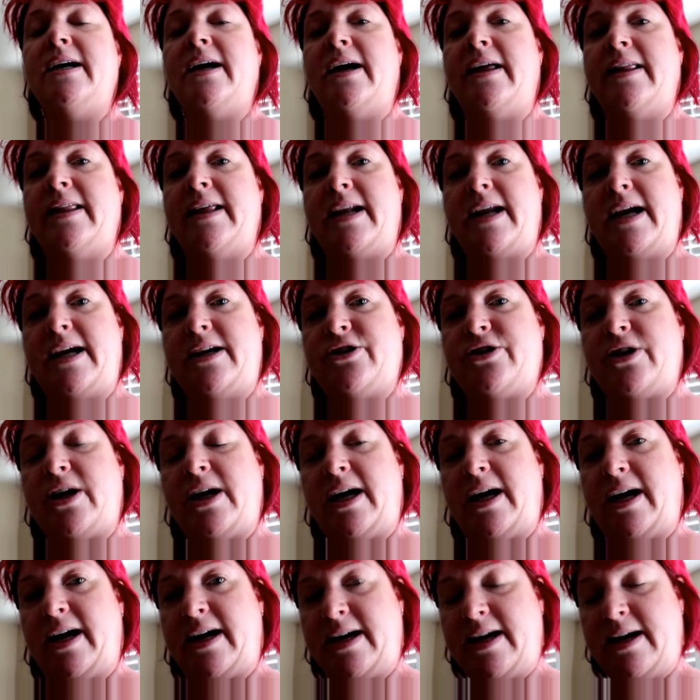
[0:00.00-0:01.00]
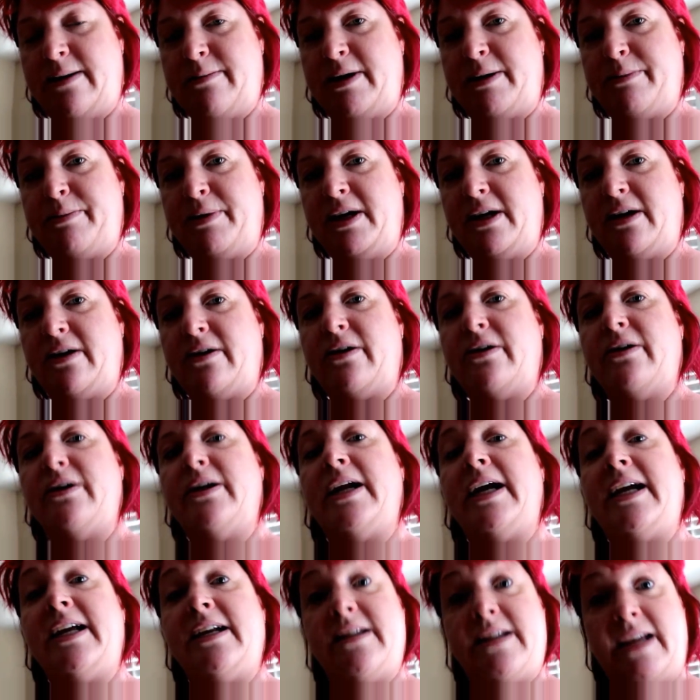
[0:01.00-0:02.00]
and then I try I come up here
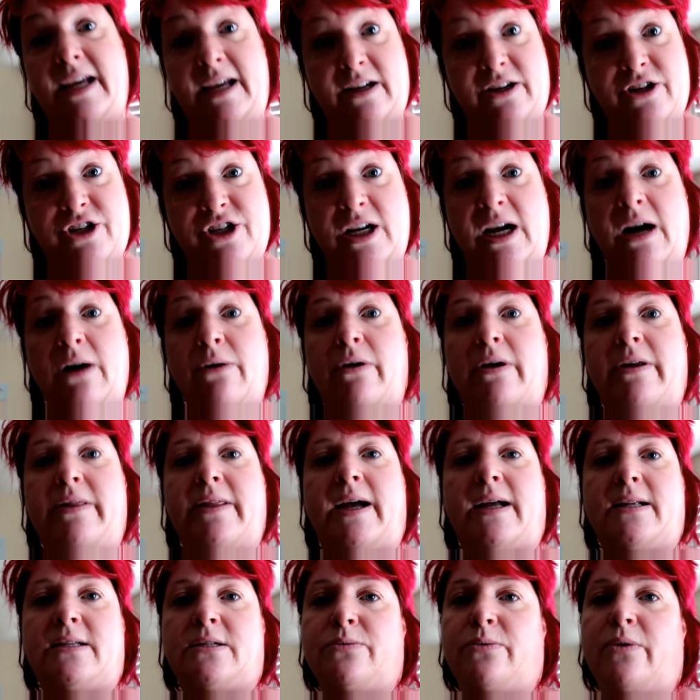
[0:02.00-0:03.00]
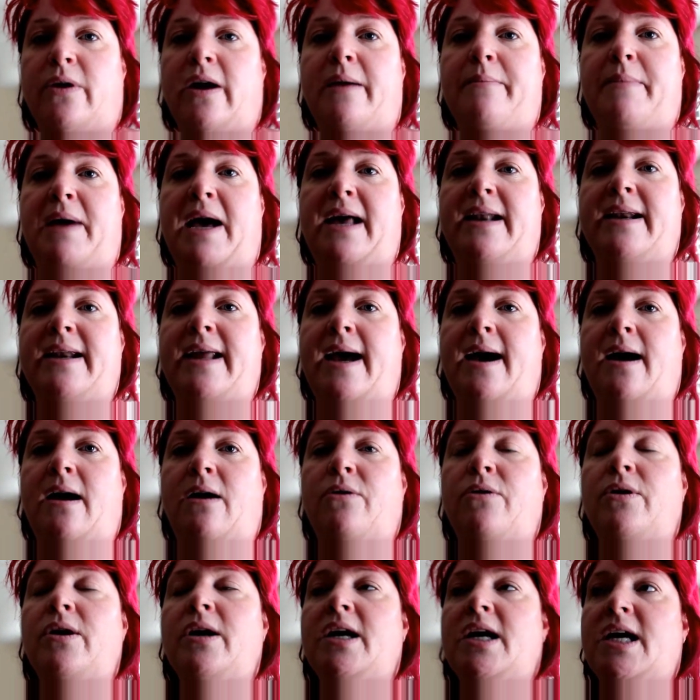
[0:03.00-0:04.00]
and I take a shower and that's where I'm at
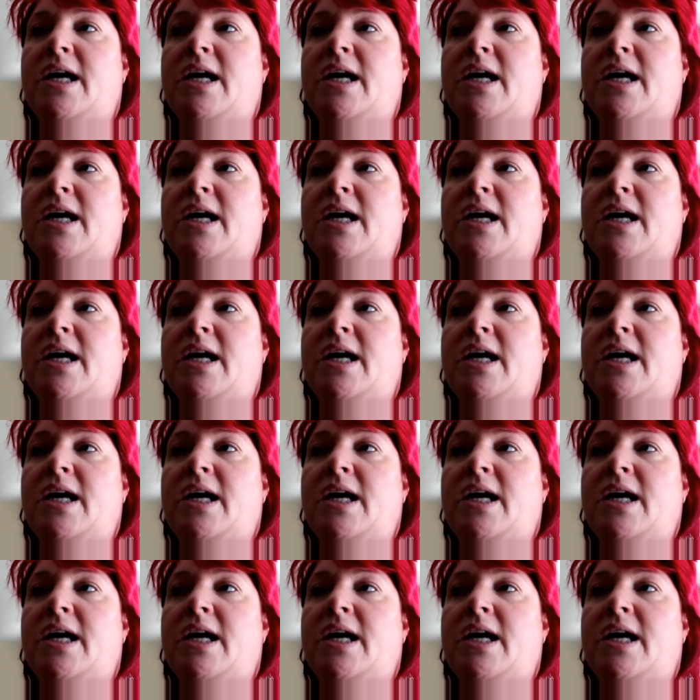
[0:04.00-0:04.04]
now.